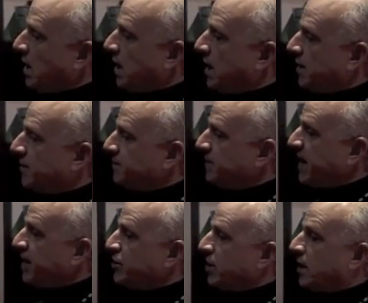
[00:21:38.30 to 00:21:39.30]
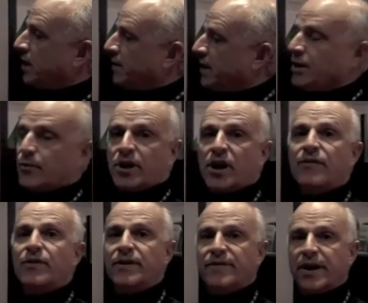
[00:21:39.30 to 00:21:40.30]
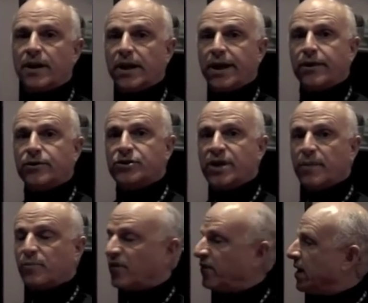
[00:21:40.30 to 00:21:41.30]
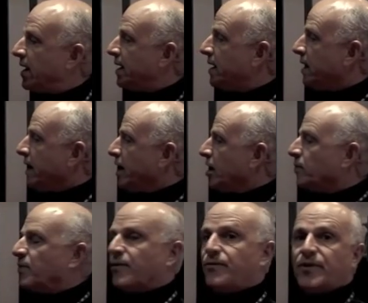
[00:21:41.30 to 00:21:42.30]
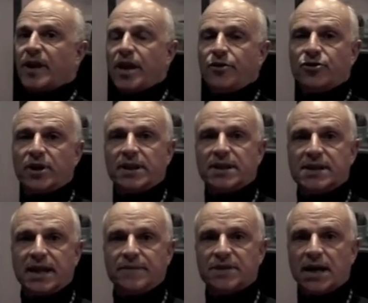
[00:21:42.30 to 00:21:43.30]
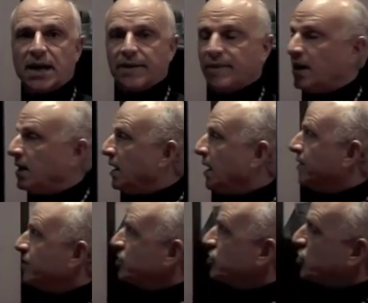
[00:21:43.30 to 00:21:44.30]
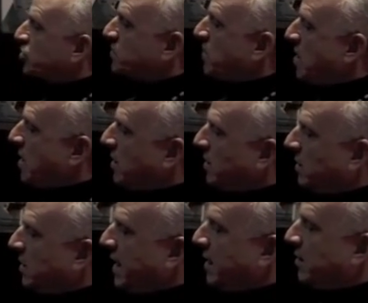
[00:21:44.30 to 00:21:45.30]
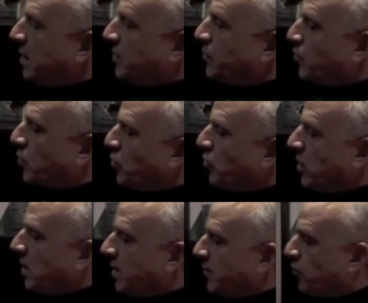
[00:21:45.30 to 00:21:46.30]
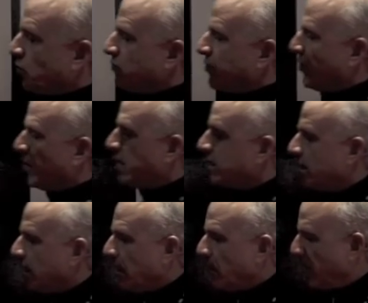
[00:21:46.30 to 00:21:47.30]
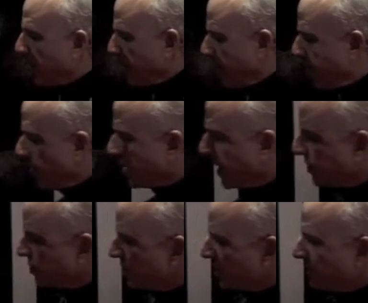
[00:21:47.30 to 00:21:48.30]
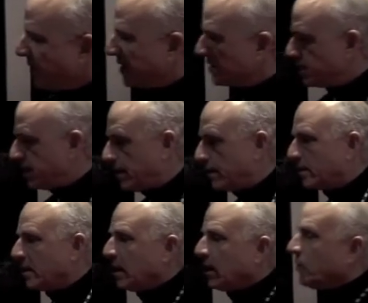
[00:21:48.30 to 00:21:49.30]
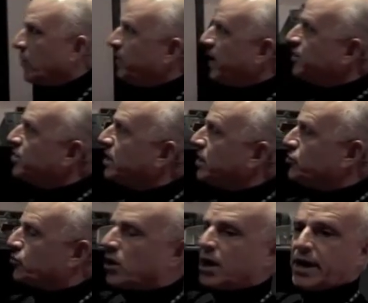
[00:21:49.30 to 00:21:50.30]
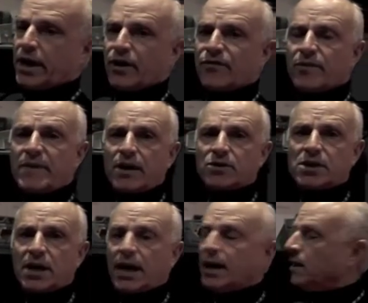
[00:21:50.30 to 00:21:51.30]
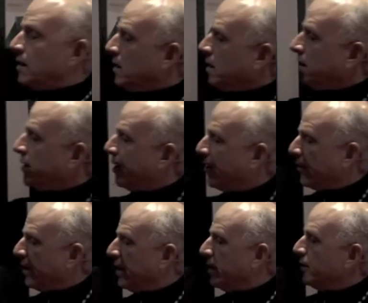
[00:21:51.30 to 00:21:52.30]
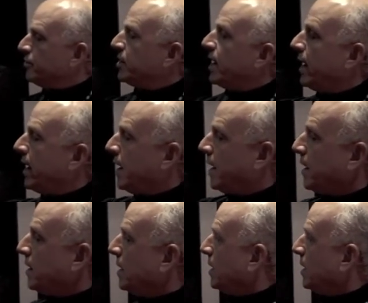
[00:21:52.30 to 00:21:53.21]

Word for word: uh, heat, uh, heat, recovery ventilators that provide air purification at the same time. And this is a small uh, uh, uh, room unit where the air gets dispensed here. We basically draw air from outside. There is a